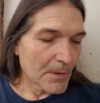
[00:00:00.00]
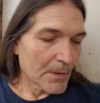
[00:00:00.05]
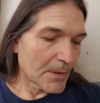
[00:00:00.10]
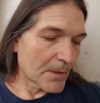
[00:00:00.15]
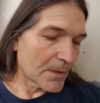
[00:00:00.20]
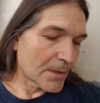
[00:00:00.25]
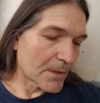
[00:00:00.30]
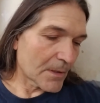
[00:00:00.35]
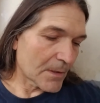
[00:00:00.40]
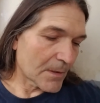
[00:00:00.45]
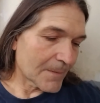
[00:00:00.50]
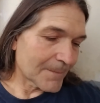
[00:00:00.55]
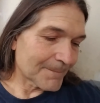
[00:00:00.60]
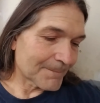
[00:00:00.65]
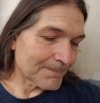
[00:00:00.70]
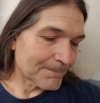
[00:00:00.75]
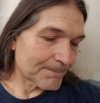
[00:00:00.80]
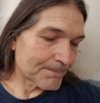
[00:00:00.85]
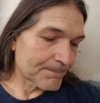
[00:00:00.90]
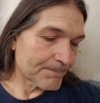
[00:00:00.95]
I
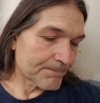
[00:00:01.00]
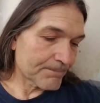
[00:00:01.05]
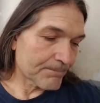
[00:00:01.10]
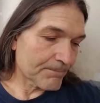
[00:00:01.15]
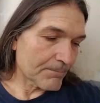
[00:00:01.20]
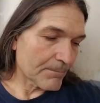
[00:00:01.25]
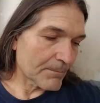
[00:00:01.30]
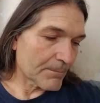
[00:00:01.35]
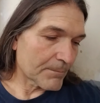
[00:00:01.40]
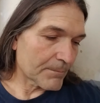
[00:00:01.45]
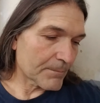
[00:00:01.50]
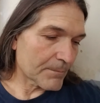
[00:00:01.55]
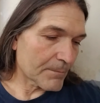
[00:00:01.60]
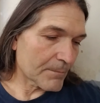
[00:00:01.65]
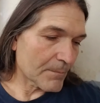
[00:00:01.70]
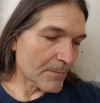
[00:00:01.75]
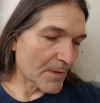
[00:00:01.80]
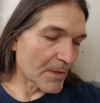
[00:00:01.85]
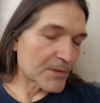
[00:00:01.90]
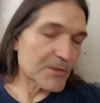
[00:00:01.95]

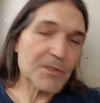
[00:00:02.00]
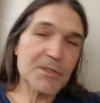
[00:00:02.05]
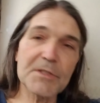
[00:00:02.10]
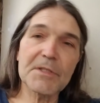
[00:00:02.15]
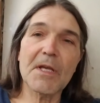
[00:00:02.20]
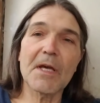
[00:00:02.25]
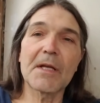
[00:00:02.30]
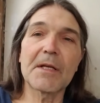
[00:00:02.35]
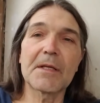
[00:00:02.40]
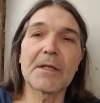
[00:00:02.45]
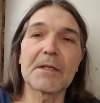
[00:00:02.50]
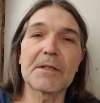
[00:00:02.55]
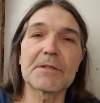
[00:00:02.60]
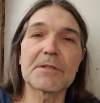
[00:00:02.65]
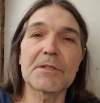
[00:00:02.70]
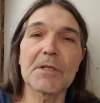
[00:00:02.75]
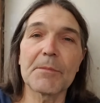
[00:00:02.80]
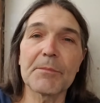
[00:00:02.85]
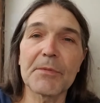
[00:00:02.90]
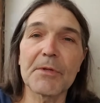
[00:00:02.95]
just got to get
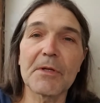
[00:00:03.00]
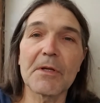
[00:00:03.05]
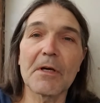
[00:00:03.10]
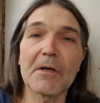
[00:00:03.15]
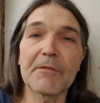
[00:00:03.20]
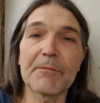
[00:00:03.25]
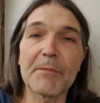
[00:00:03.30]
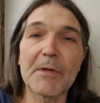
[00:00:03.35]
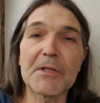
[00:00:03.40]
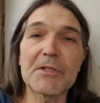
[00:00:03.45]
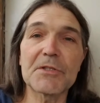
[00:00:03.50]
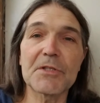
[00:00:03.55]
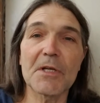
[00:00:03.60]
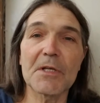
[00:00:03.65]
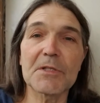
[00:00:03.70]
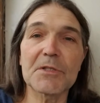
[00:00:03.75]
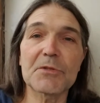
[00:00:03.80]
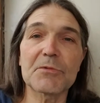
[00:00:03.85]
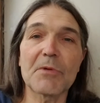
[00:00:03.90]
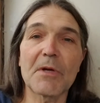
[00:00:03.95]
something off my
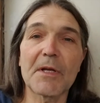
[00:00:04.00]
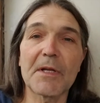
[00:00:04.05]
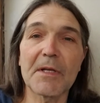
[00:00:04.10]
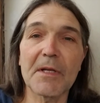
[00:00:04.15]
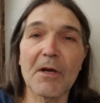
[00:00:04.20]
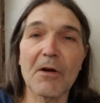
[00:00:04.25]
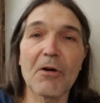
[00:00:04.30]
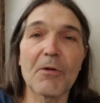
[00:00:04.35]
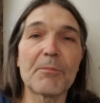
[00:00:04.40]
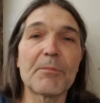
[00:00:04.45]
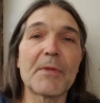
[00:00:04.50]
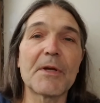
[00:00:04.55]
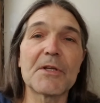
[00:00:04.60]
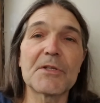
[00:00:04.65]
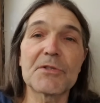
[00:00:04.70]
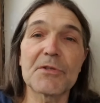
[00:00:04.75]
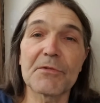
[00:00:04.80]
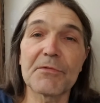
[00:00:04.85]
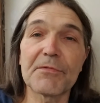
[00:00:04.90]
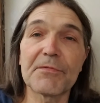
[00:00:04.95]
chest right now, a
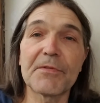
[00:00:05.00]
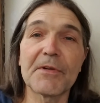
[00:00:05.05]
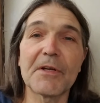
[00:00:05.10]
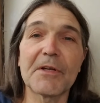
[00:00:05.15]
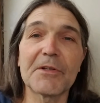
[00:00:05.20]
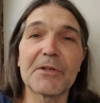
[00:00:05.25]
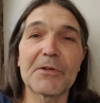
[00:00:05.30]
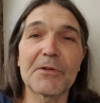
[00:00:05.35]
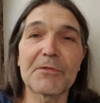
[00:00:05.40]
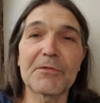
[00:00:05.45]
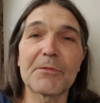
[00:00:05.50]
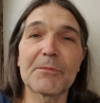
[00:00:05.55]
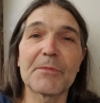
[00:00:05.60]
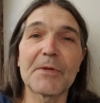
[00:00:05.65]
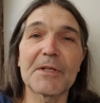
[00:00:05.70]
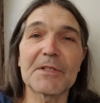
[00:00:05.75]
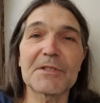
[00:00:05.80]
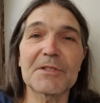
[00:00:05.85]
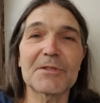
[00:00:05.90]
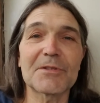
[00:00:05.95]
major failure from
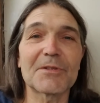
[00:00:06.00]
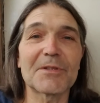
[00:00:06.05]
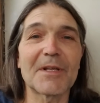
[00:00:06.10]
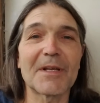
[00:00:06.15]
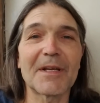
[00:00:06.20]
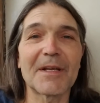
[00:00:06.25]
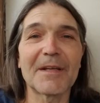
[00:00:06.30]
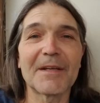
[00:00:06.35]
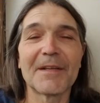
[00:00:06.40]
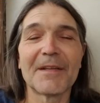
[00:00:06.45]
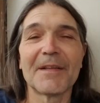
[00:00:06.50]
yesterday.